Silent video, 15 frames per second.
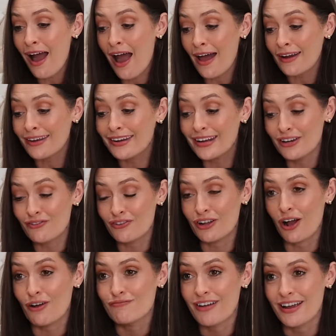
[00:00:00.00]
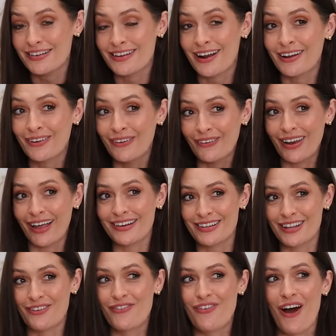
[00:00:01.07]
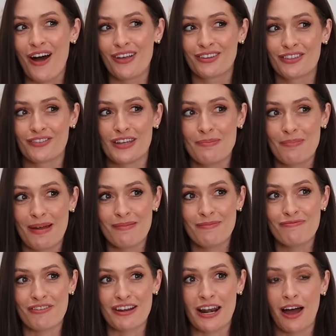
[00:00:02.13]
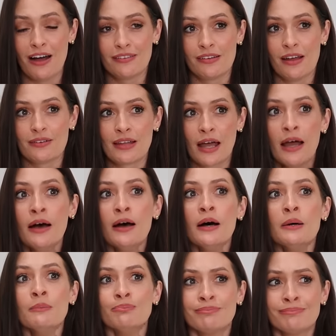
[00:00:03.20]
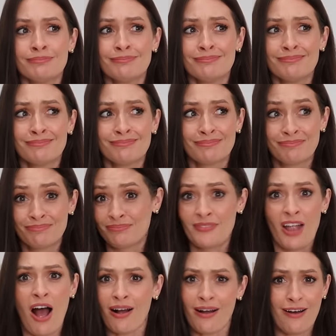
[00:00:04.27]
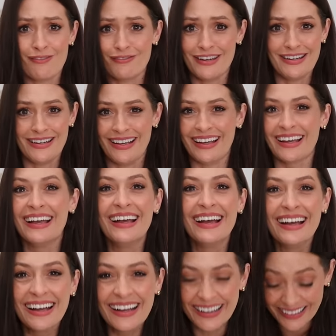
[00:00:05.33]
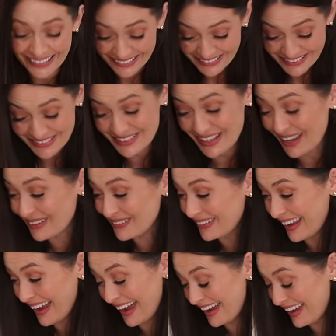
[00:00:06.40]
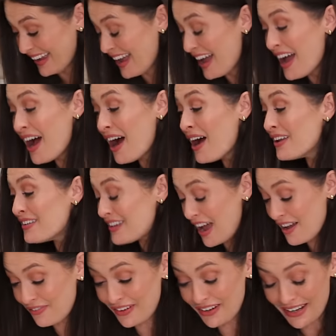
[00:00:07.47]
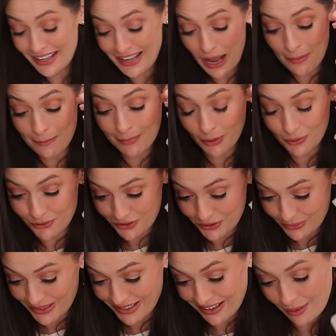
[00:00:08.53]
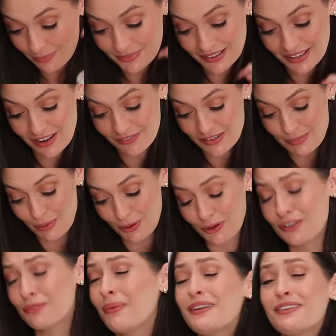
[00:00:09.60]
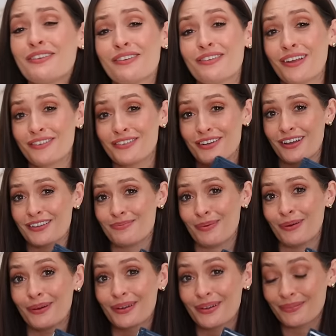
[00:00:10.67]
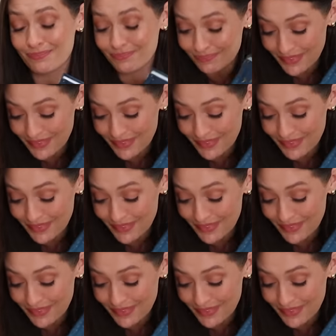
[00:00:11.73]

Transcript: And literally I got like the first three lines, and I was like, can't read it. So yeah, definitely emotional when it comes to lovely books, but it's just such a nice book.